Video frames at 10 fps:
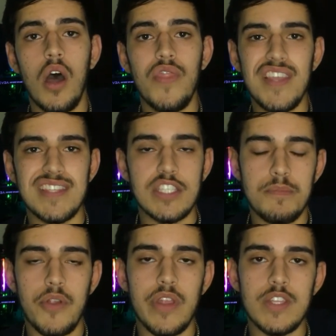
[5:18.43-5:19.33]
this
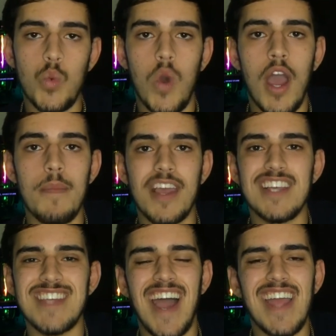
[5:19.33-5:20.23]
experience. Why?
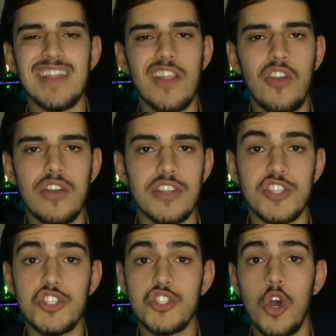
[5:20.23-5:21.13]
Because I learned
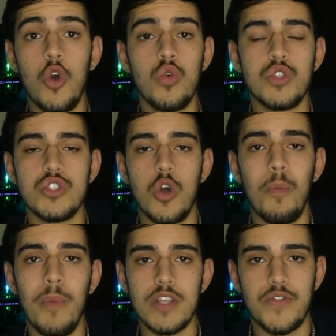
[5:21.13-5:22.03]
so
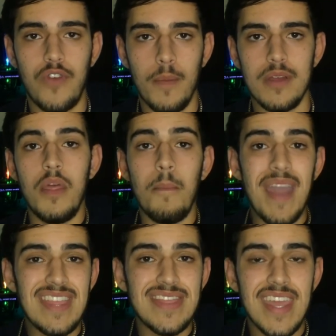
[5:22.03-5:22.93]
much from it. The
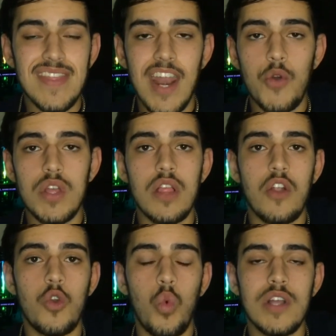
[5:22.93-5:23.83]
main thing that I really
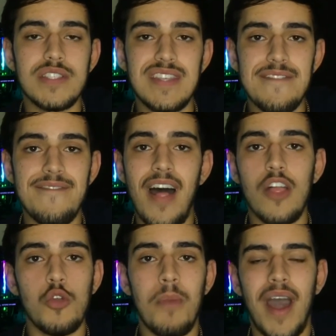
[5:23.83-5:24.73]
learned was the
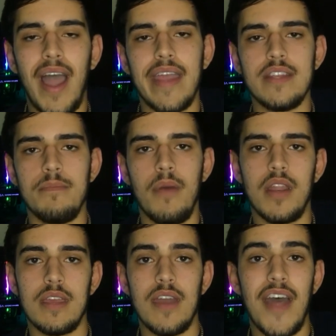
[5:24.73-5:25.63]
value behind
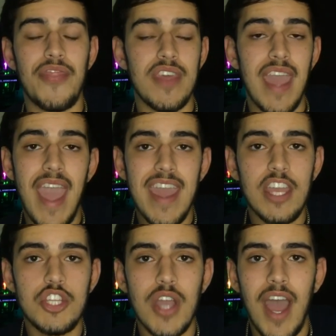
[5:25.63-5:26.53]
money. At the
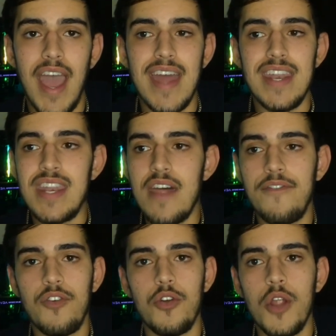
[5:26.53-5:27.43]
age I had
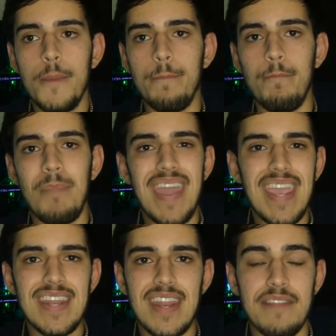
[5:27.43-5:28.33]
never
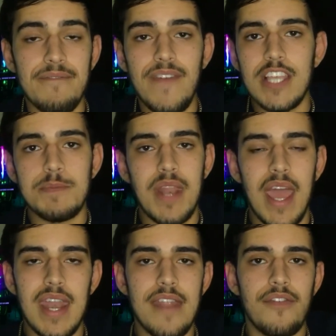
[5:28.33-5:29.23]
made an investment, I
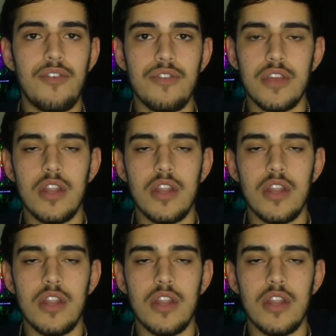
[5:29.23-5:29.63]
had never,